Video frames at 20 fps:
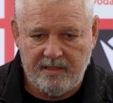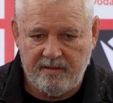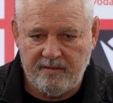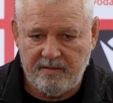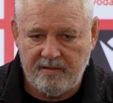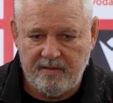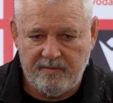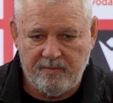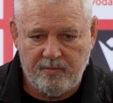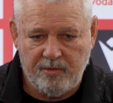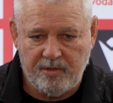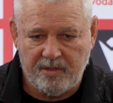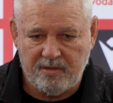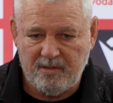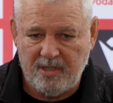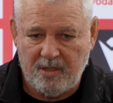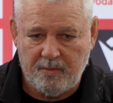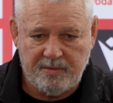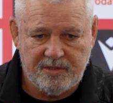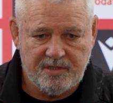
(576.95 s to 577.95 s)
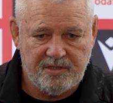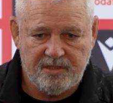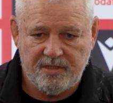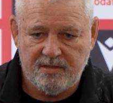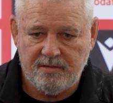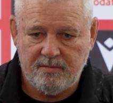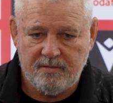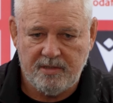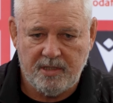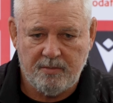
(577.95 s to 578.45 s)
They, have worked. No
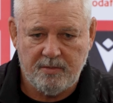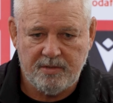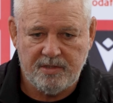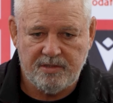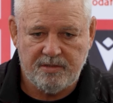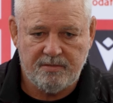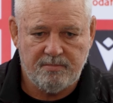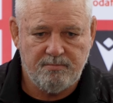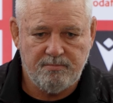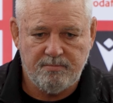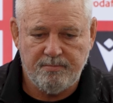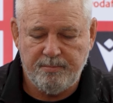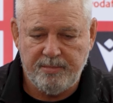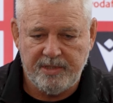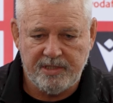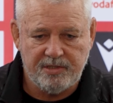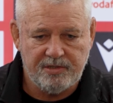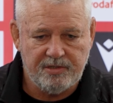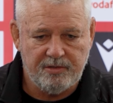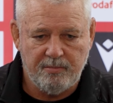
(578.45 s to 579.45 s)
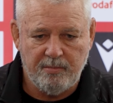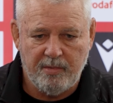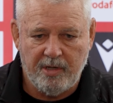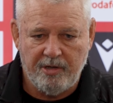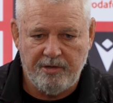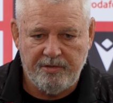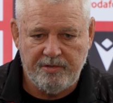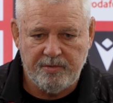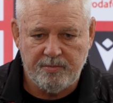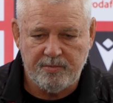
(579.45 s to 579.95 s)
one's no one's bitched or
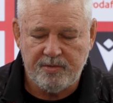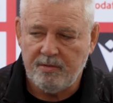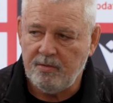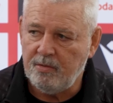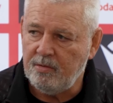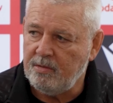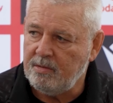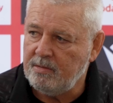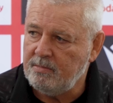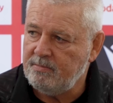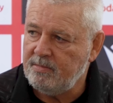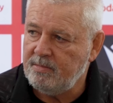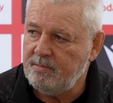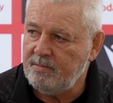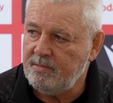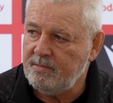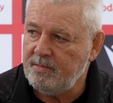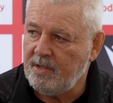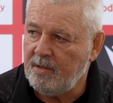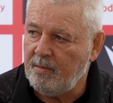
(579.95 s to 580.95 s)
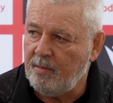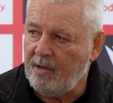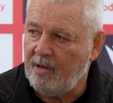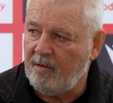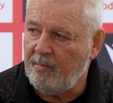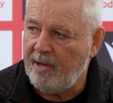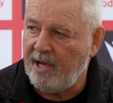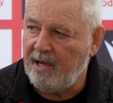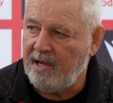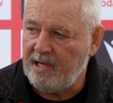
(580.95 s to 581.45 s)
moaned or,
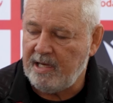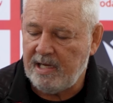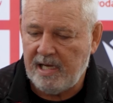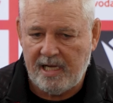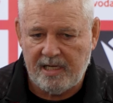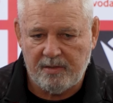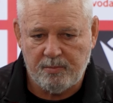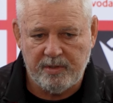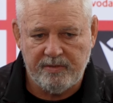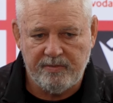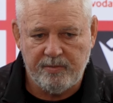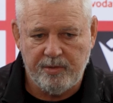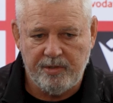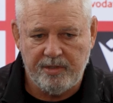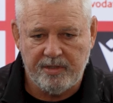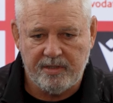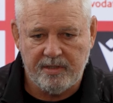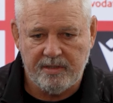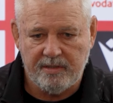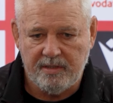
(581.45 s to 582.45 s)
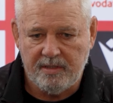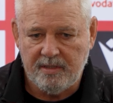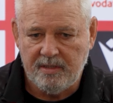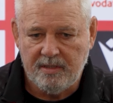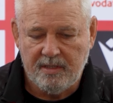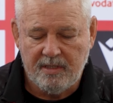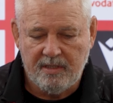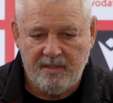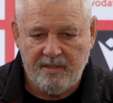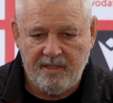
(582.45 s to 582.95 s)
about how hard we've worked, and
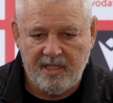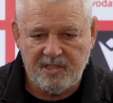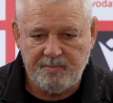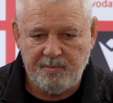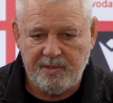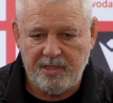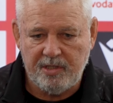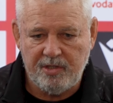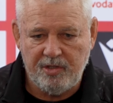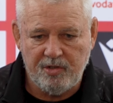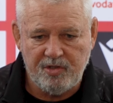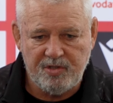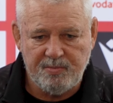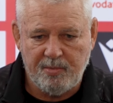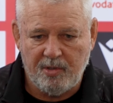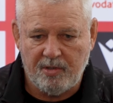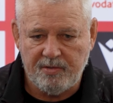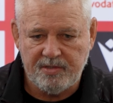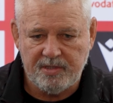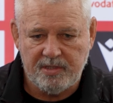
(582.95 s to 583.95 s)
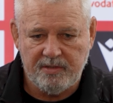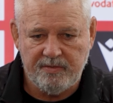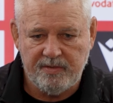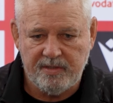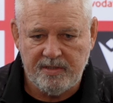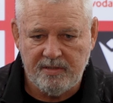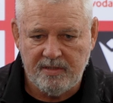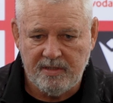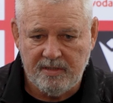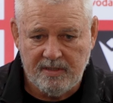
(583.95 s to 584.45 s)
that's been a huge positive.
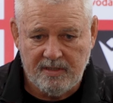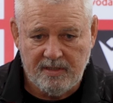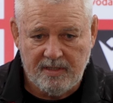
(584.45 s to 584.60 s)
And